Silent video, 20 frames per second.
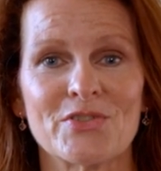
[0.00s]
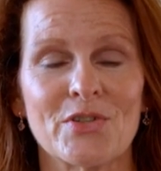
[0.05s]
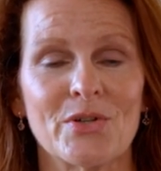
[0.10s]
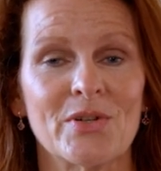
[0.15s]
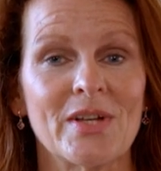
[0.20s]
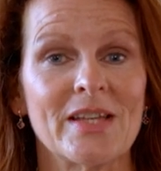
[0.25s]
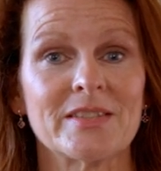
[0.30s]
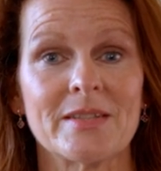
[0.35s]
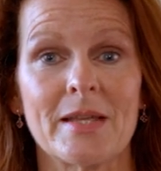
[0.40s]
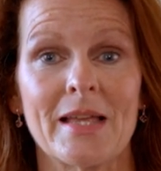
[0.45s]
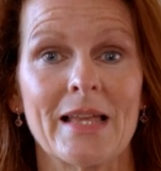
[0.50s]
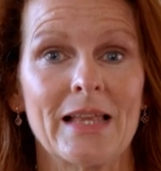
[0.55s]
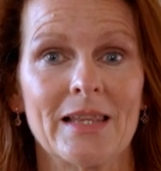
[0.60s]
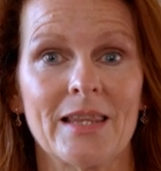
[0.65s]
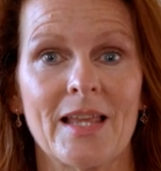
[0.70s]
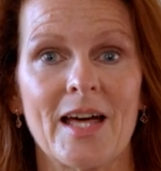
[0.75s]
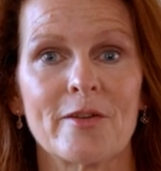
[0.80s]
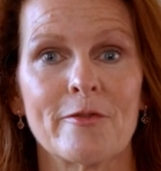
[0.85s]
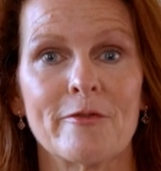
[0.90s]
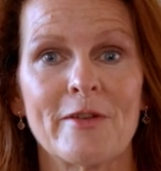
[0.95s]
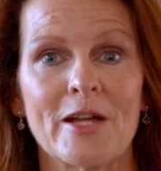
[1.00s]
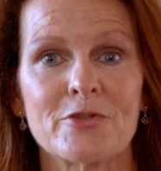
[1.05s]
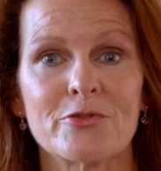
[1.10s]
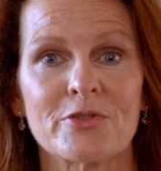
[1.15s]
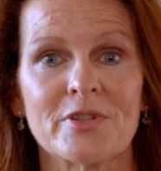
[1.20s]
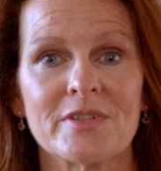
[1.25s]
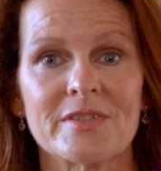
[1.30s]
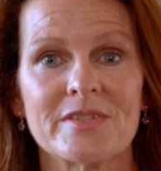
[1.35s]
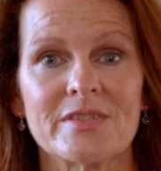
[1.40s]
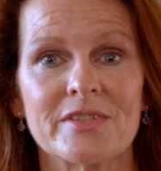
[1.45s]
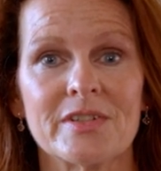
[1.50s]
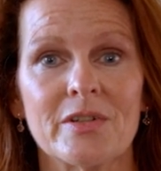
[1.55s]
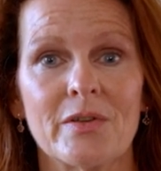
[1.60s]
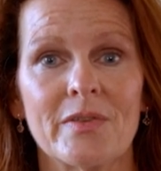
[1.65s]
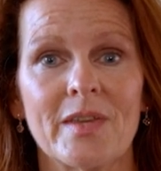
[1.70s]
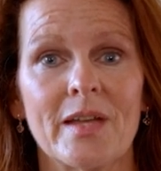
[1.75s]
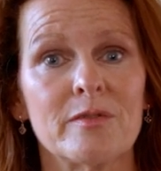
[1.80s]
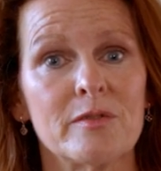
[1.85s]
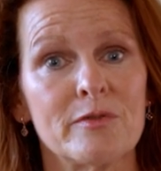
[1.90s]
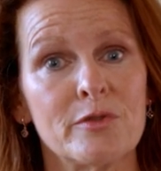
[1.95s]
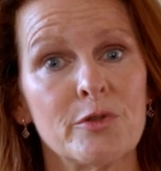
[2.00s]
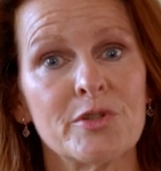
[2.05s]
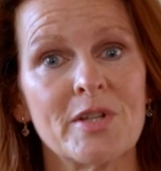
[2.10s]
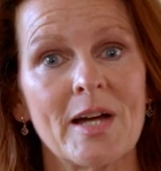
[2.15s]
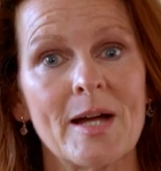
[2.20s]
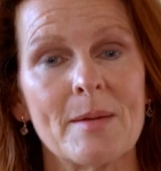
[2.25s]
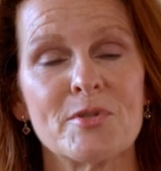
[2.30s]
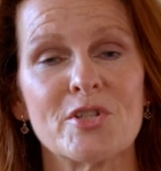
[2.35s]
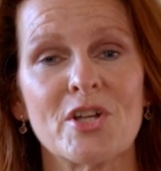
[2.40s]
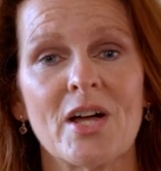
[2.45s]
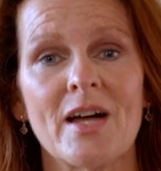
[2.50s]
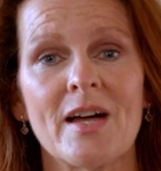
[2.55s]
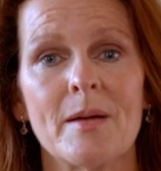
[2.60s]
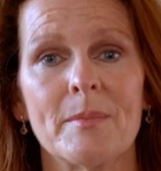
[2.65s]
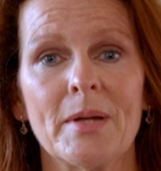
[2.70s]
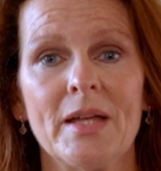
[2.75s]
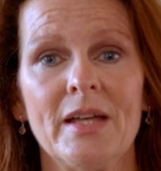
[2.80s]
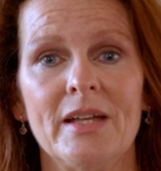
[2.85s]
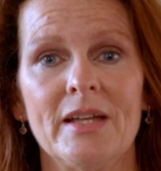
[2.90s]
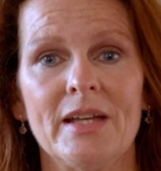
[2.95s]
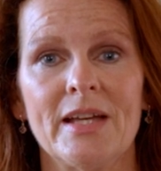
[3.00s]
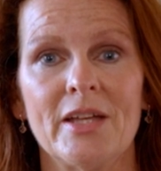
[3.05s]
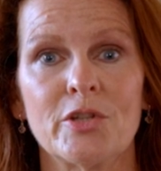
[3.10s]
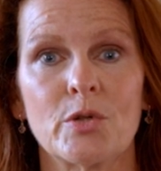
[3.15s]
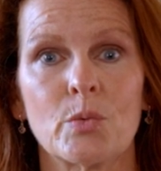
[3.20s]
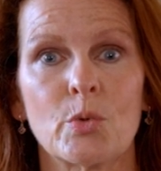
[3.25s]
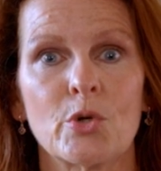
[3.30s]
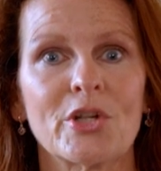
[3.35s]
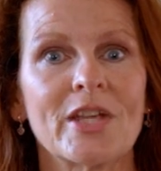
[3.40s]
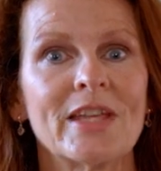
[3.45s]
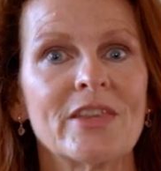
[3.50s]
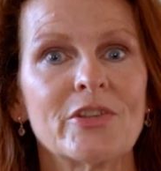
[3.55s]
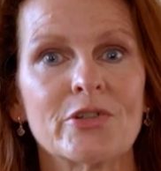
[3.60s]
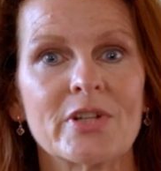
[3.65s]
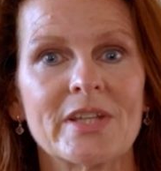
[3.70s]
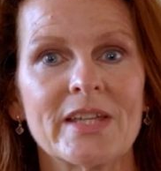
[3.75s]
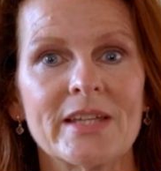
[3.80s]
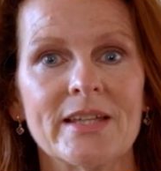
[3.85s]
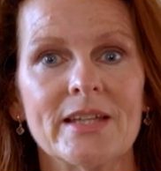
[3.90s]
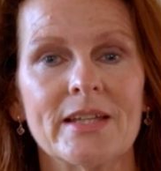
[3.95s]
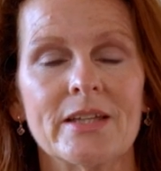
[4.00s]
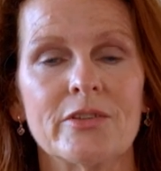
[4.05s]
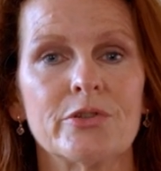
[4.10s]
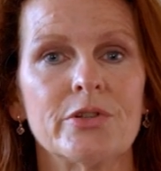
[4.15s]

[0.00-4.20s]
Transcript: So as a lot of veterans, you know, they have a full-time job and they're working their gig,